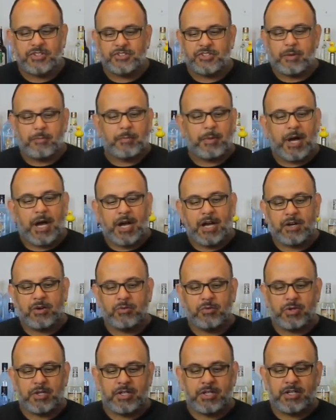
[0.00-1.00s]
things I bought
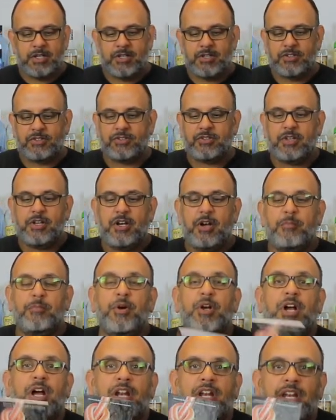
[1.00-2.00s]
was a
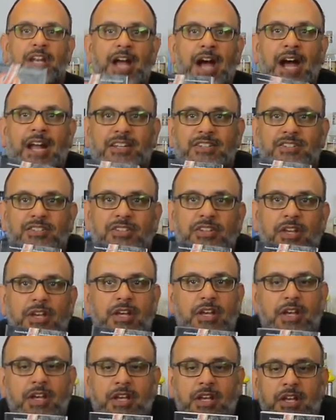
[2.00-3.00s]
book on knots.
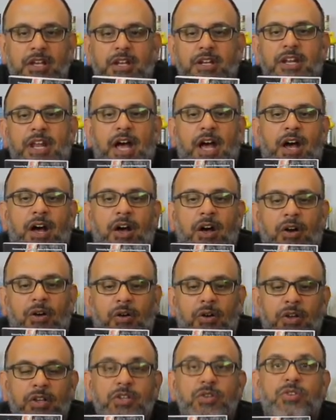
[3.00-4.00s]

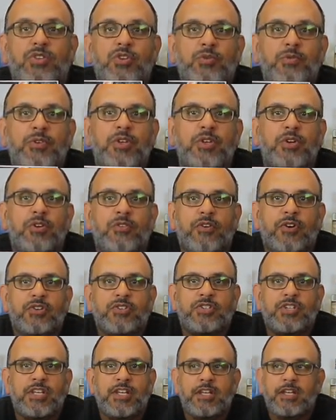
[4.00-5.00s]
Now, YouTube
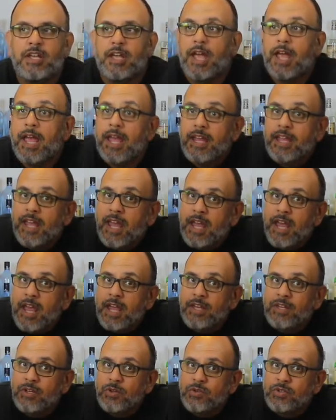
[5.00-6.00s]
University,
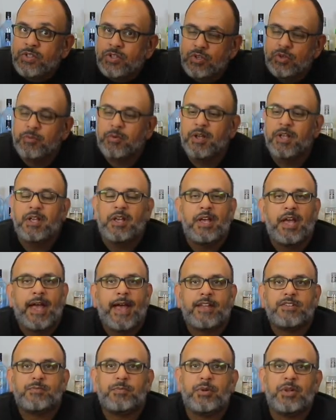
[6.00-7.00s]
aka YouTube,
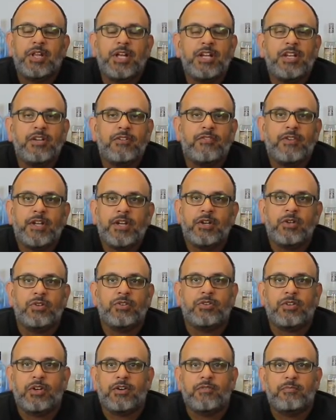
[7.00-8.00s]
has plenty of
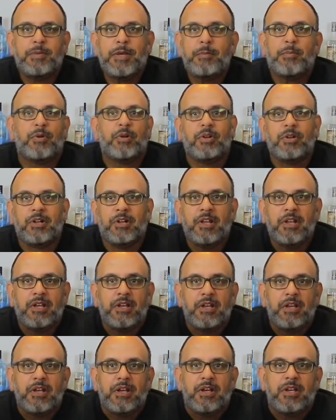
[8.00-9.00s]
videos of people
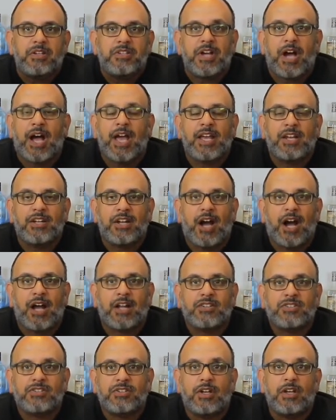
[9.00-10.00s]
tying
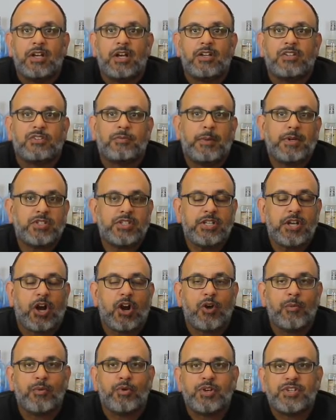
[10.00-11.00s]
knots, especially
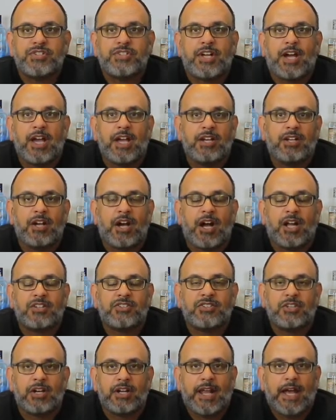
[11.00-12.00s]
arborists tying
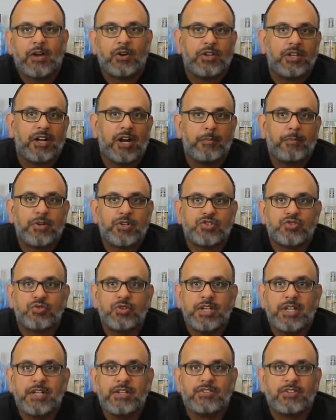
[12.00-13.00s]
knots on how to get up in
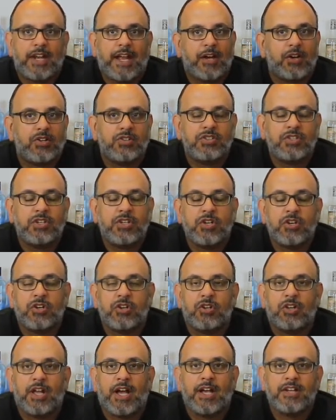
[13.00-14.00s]
trees and how to
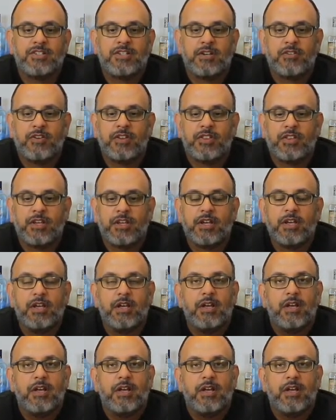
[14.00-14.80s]
secure lines and everything.